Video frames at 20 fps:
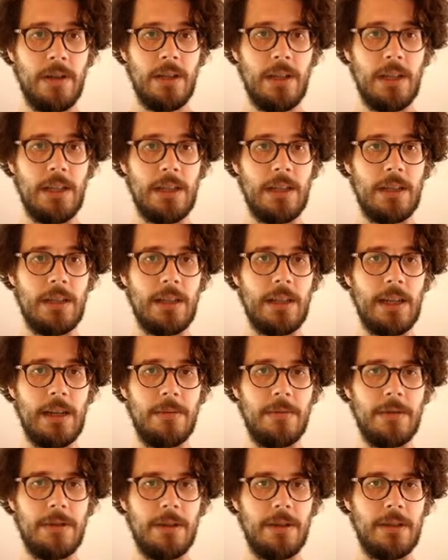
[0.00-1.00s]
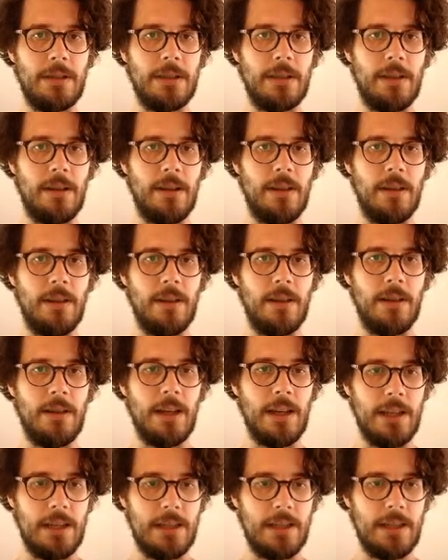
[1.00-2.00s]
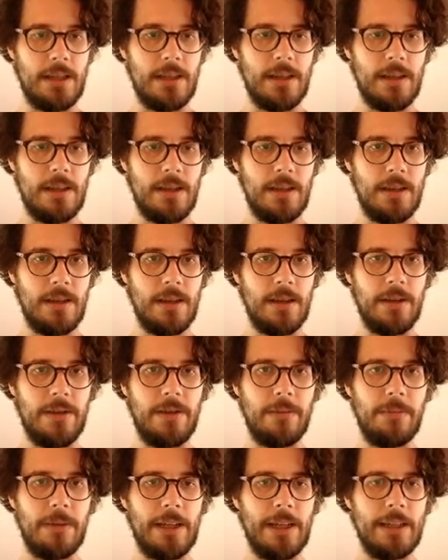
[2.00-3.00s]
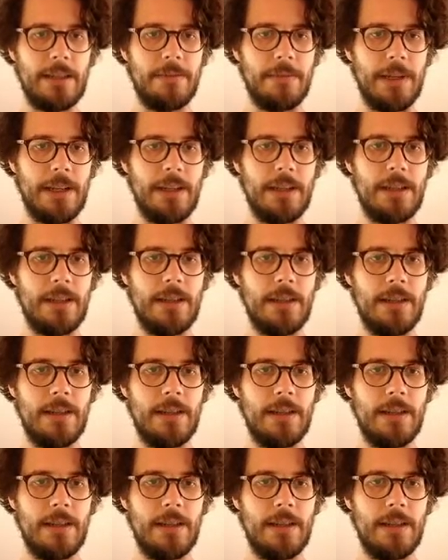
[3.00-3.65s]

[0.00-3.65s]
it captures this, the replacement,